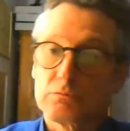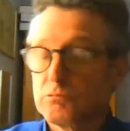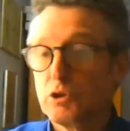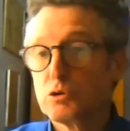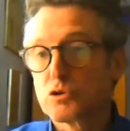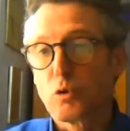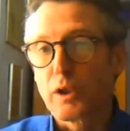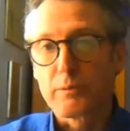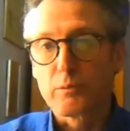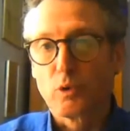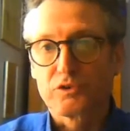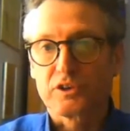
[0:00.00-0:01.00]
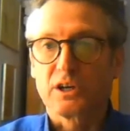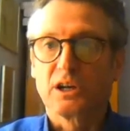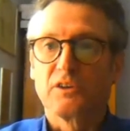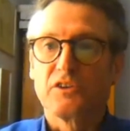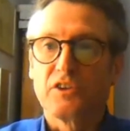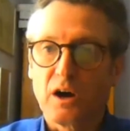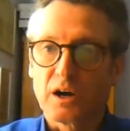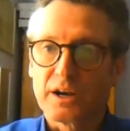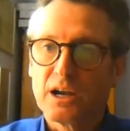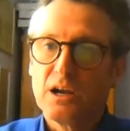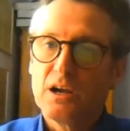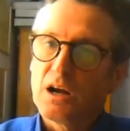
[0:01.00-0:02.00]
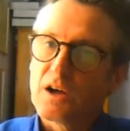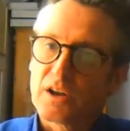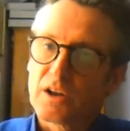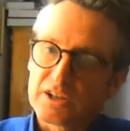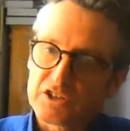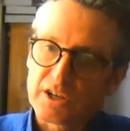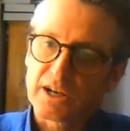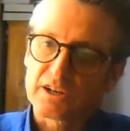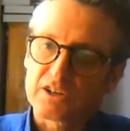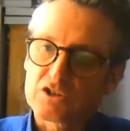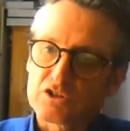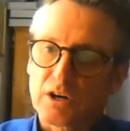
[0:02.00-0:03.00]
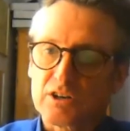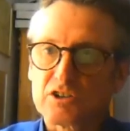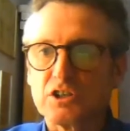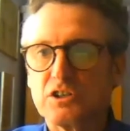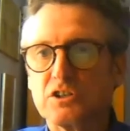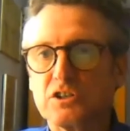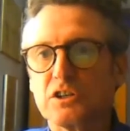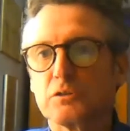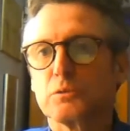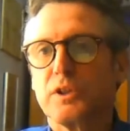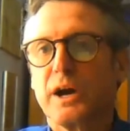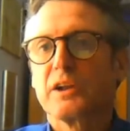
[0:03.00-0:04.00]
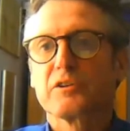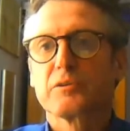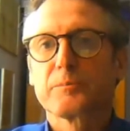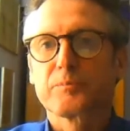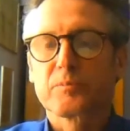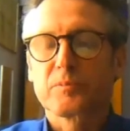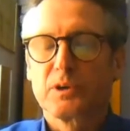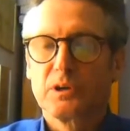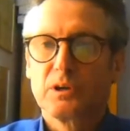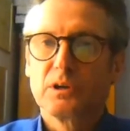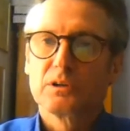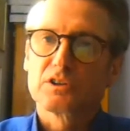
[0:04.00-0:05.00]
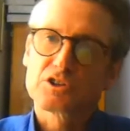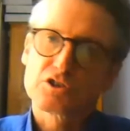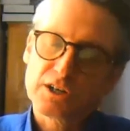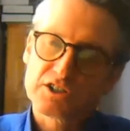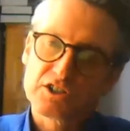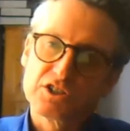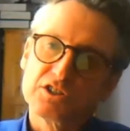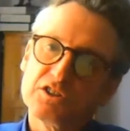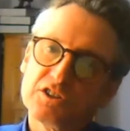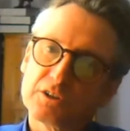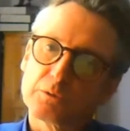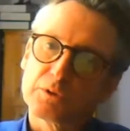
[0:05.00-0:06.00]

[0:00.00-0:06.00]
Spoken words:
lose all their water and die unless they had a strategy to deal with that. The strategy to deal